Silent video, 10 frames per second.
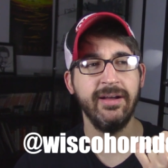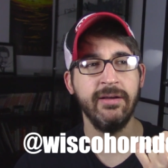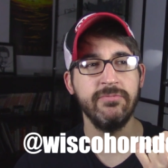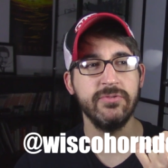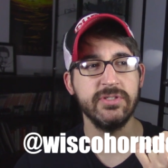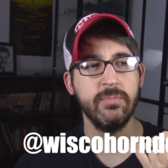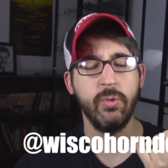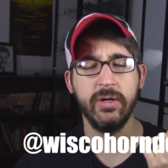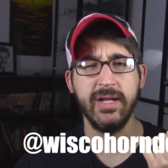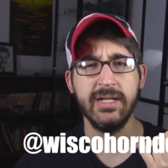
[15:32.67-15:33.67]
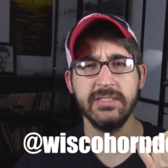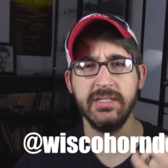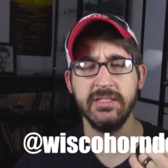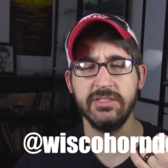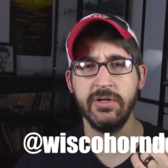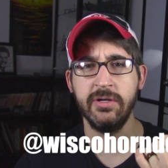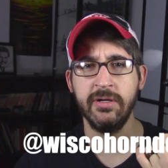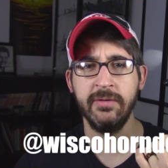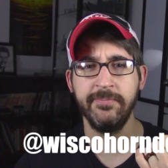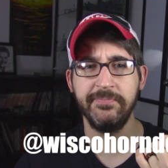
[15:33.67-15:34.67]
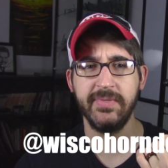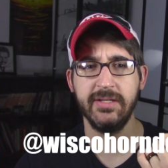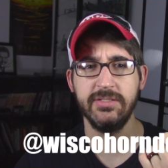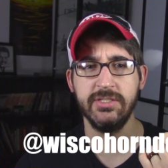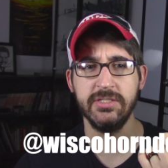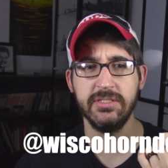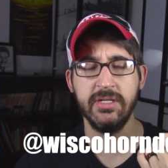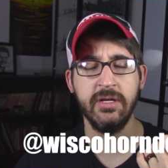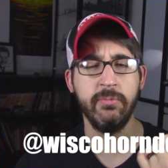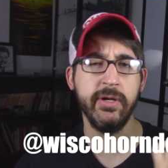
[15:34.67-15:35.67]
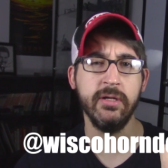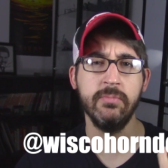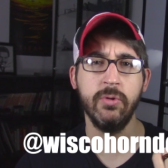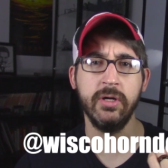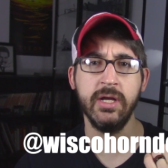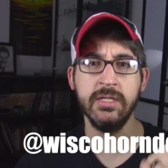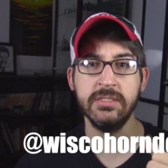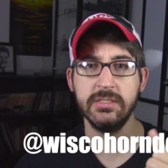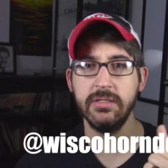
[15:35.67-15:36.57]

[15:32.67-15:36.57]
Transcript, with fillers: for some War Gods Kickstarter, just a random War Gods